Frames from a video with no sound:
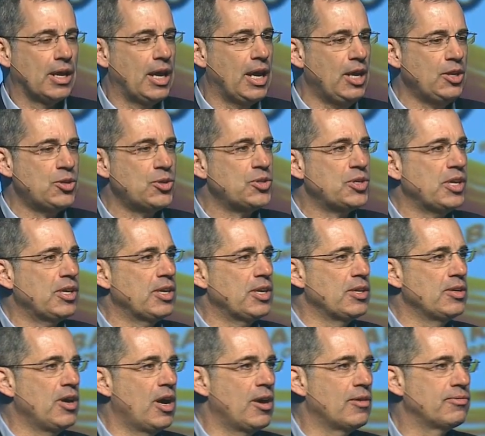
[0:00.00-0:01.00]
Interestingly
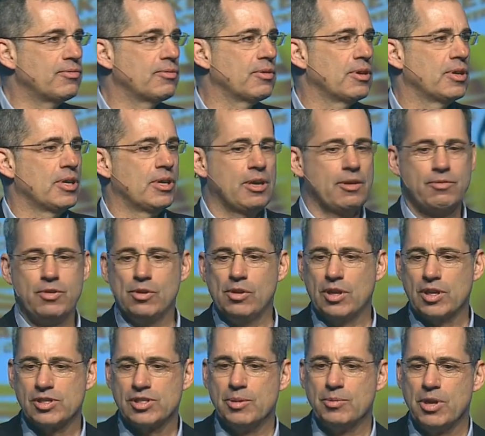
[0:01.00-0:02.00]
enough, if you
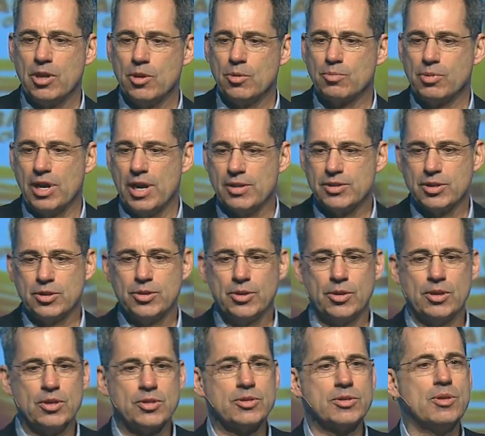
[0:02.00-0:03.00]
look at some of the other brands that are
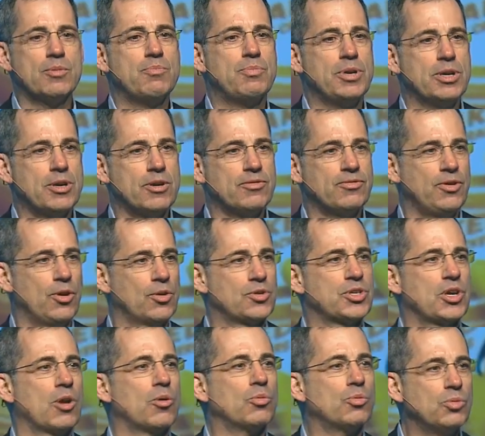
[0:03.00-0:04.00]
doing this, the beer folks
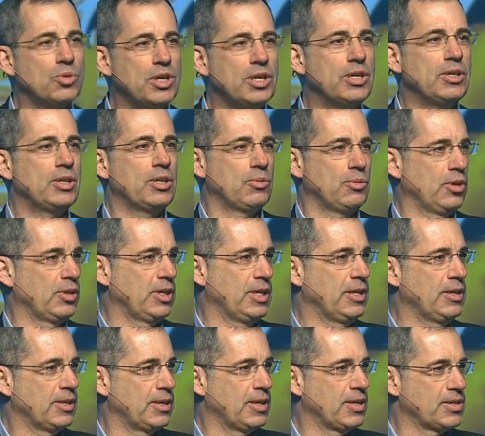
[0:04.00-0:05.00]
are really, really
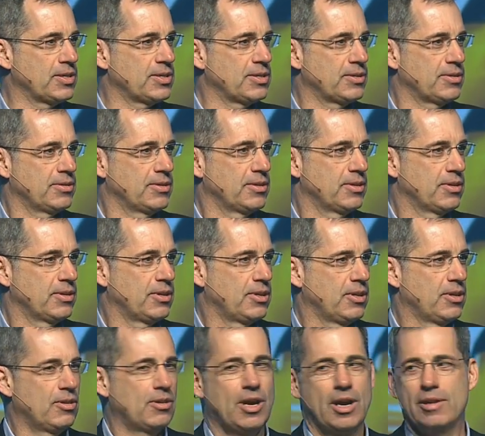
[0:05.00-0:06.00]
into this,
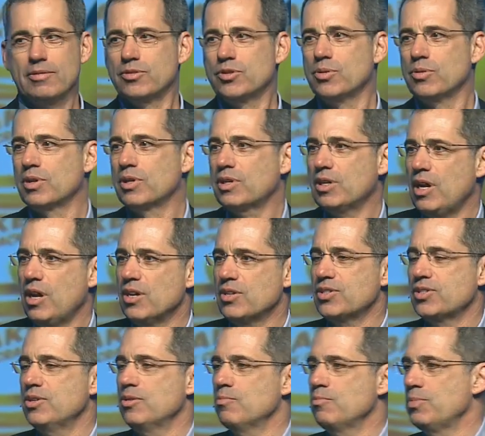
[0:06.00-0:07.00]
right? Doing
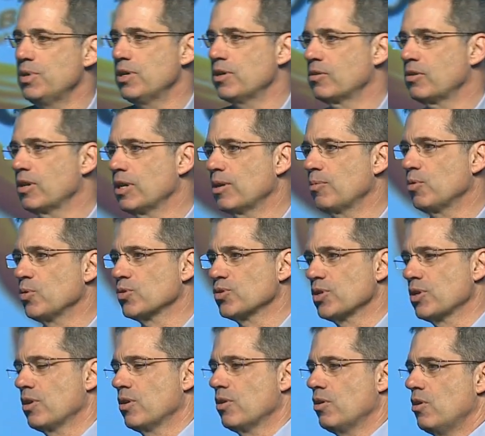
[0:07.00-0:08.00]
custom beer
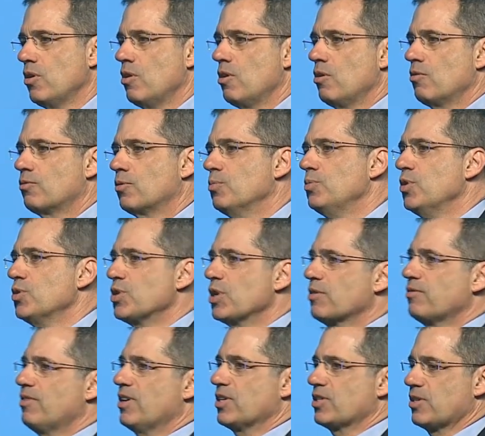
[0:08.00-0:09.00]
labels for
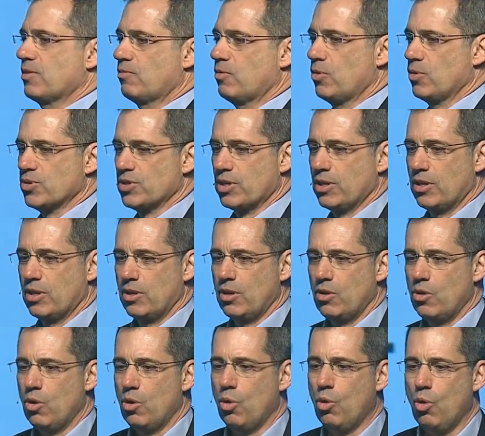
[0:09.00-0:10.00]
music festivals.
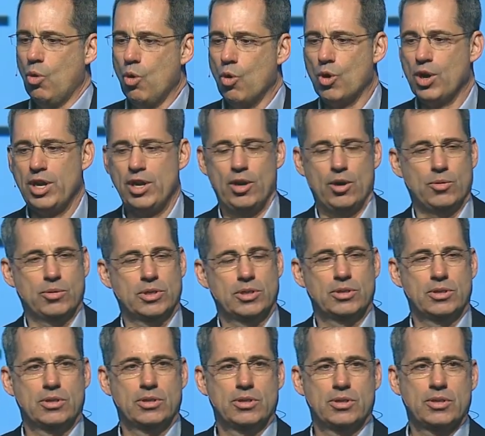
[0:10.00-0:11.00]
Oreo
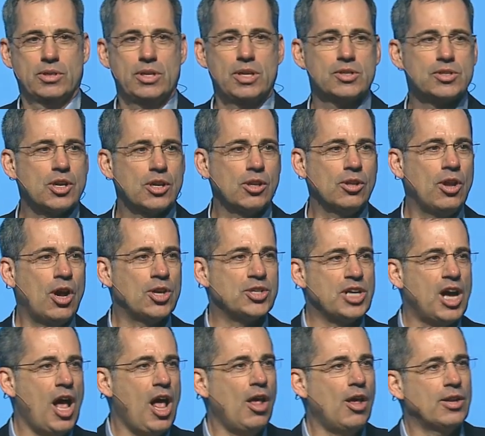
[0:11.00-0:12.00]
is going to launch
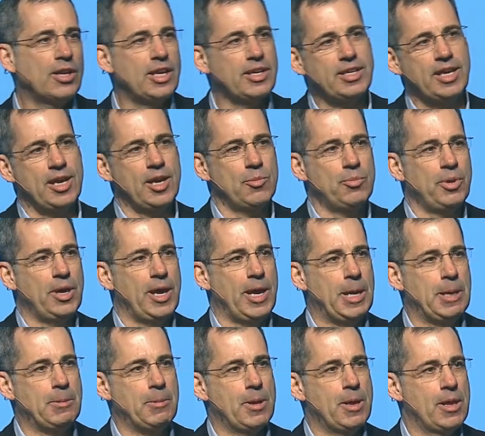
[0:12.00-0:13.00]
a holiday
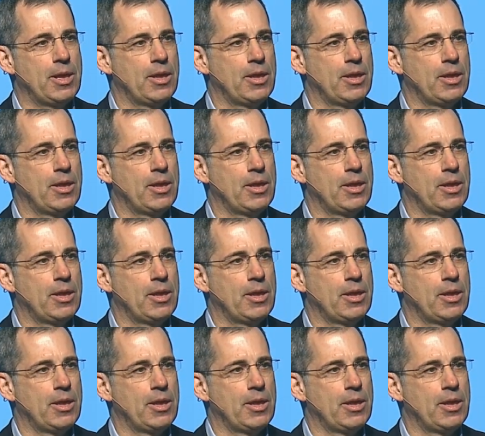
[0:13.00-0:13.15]
campaign